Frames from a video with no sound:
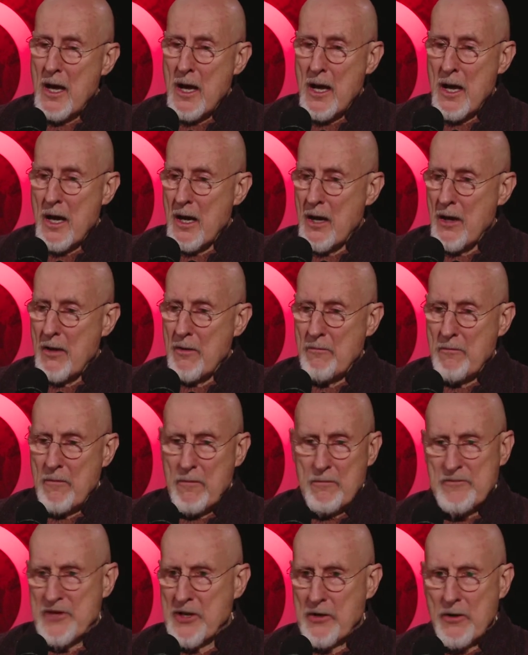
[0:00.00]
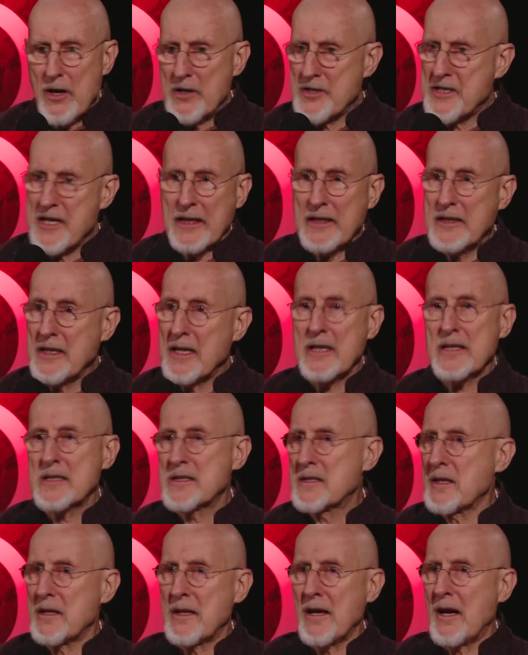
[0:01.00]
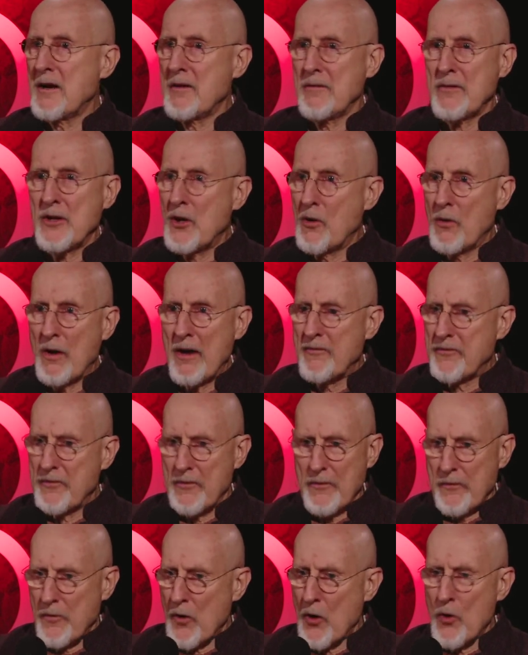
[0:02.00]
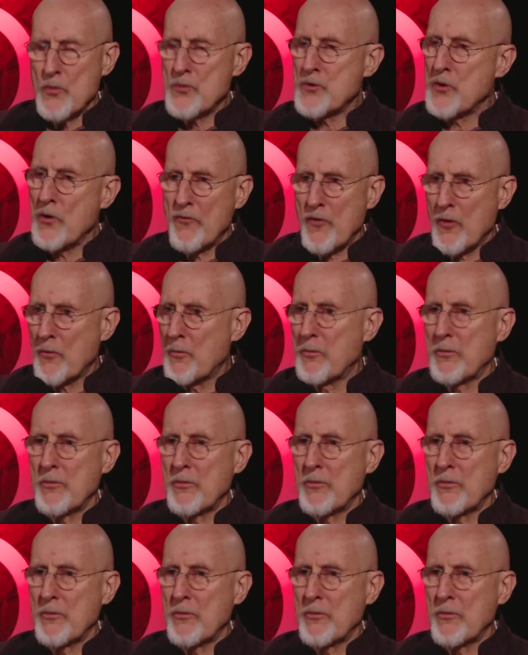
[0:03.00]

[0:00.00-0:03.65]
Uh, there are techniques that I, you know, I've honed over